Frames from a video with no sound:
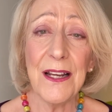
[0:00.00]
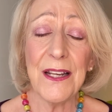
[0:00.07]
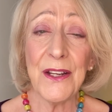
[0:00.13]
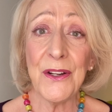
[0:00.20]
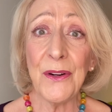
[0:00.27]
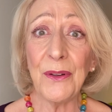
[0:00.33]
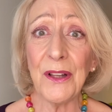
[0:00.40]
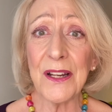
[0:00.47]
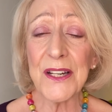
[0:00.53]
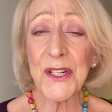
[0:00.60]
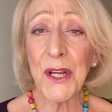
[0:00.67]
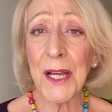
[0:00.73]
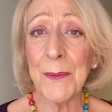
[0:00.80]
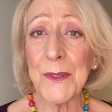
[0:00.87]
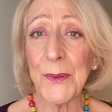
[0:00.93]
You know, a lot of
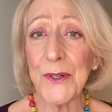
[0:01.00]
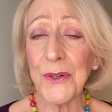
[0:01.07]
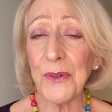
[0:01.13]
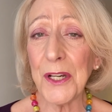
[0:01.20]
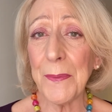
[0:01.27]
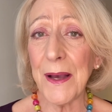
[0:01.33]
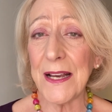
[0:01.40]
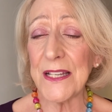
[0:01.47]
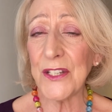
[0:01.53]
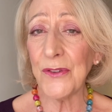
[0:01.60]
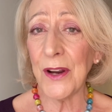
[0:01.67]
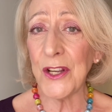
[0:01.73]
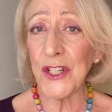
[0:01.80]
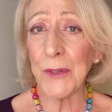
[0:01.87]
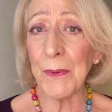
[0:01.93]
times we talk about
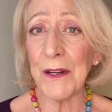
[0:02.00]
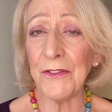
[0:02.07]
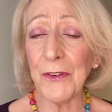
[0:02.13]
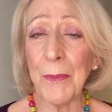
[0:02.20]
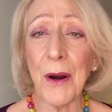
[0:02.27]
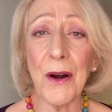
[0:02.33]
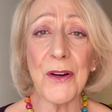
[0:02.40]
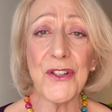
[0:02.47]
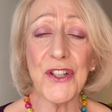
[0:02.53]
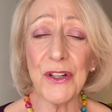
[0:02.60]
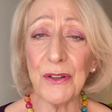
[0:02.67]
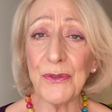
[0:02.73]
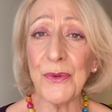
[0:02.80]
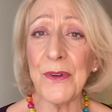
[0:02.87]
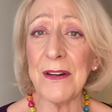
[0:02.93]
estrangement from our
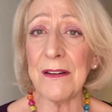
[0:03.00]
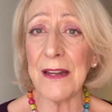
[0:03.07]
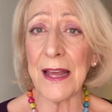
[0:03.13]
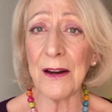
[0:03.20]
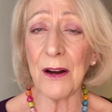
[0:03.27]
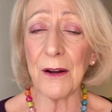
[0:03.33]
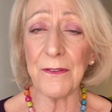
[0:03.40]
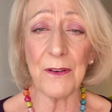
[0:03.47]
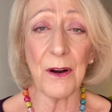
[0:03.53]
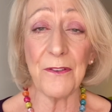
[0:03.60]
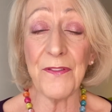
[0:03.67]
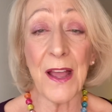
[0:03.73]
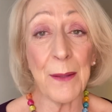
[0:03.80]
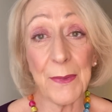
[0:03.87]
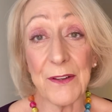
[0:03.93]
children and our, our
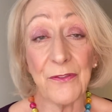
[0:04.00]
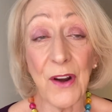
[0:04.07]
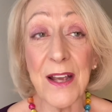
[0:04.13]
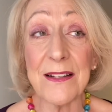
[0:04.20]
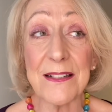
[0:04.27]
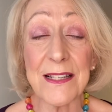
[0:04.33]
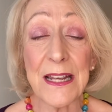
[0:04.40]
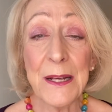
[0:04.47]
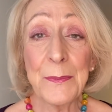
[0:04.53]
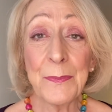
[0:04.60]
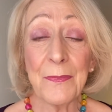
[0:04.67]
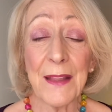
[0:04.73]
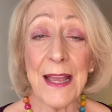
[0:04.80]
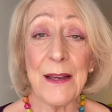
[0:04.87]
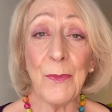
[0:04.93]
family friends,
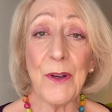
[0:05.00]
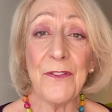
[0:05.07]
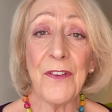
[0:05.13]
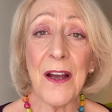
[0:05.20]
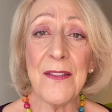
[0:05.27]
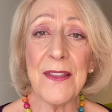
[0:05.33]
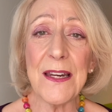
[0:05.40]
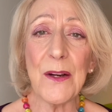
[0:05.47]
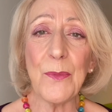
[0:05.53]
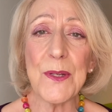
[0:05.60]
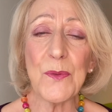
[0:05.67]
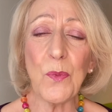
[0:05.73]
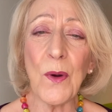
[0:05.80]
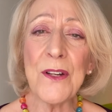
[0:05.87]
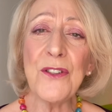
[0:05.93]
and we find that it
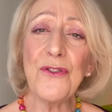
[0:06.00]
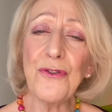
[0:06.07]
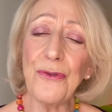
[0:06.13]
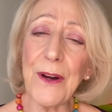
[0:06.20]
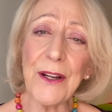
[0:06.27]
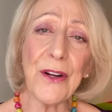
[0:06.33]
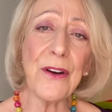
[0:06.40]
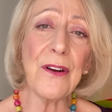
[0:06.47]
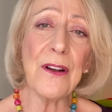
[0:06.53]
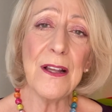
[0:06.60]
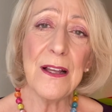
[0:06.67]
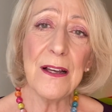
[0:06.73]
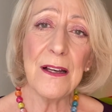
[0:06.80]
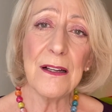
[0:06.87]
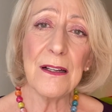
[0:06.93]
was one trigger
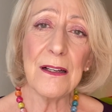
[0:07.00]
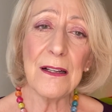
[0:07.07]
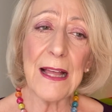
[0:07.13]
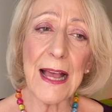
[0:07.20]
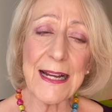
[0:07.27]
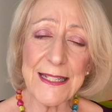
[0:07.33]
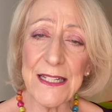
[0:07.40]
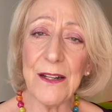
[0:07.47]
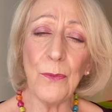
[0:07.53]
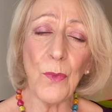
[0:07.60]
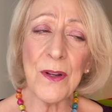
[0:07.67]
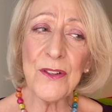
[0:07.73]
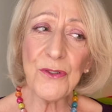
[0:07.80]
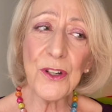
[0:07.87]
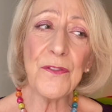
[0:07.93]

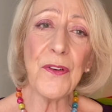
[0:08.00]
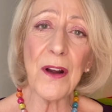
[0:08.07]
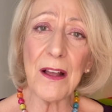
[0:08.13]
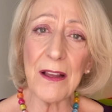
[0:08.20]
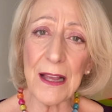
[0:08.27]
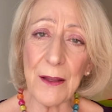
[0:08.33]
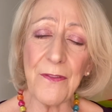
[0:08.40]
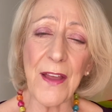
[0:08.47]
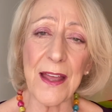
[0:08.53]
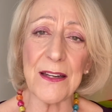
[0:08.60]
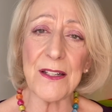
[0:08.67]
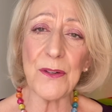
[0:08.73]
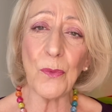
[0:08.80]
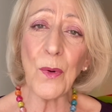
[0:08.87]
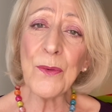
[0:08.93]
one trigger
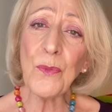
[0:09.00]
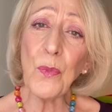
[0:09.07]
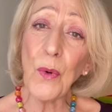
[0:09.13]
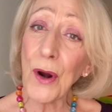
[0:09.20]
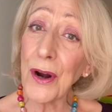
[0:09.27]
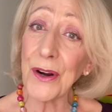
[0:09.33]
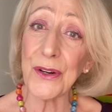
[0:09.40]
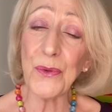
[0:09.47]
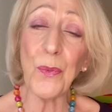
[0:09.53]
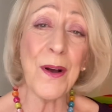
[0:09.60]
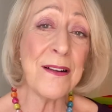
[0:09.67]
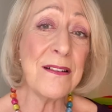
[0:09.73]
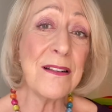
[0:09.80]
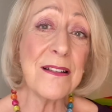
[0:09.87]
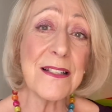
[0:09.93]
event, one word,
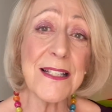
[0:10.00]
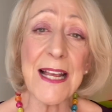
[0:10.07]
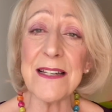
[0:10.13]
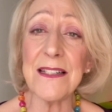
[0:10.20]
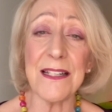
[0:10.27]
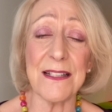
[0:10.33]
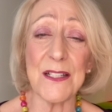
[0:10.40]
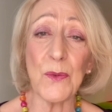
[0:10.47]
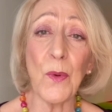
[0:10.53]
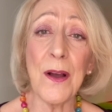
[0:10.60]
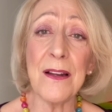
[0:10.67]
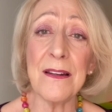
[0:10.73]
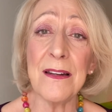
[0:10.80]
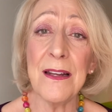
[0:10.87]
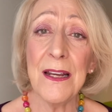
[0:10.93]
one sentence,
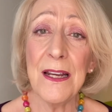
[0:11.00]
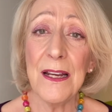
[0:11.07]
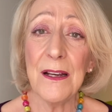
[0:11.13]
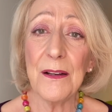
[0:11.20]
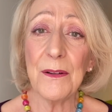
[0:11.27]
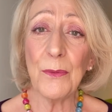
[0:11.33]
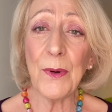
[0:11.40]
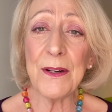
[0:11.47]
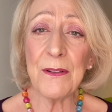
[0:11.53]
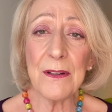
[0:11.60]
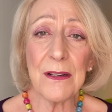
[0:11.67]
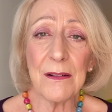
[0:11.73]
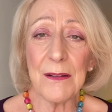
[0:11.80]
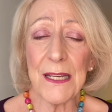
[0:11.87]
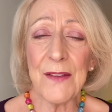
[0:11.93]
one,
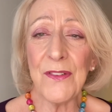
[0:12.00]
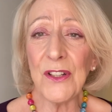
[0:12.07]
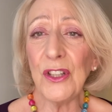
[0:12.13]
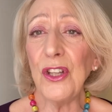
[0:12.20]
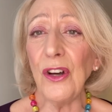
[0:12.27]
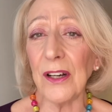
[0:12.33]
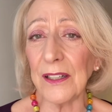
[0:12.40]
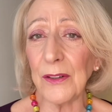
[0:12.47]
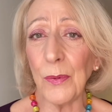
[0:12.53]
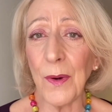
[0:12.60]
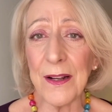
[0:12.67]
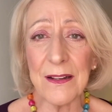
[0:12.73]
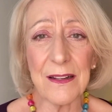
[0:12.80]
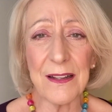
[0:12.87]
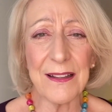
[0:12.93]
one even look,
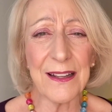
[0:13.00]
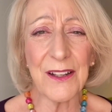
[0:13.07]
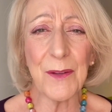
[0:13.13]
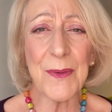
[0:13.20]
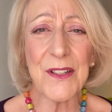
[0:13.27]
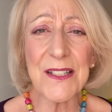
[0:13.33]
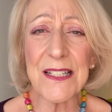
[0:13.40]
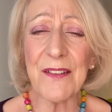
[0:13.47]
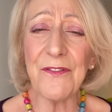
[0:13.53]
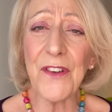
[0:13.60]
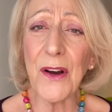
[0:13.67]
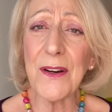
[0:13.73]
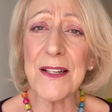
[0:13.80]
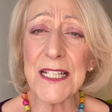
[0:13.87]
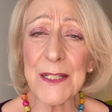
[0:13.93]
one, it could be just a
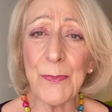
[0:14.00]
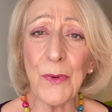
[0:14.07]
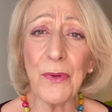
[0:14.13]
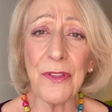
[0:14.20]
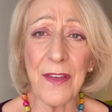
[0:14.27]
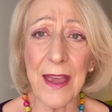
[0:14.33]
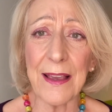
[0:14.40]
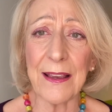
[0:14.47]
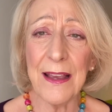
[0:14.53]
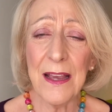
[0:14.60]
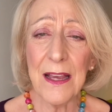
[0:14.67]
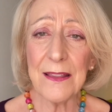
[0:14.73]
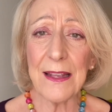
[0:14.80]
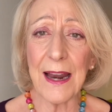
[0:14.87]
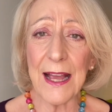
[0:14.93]
very small thing
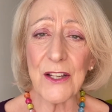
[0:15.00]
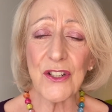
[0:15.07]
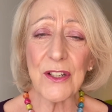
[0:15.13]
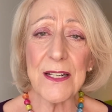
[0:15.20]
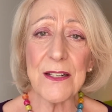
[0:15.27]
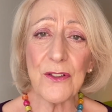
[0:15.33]
that actually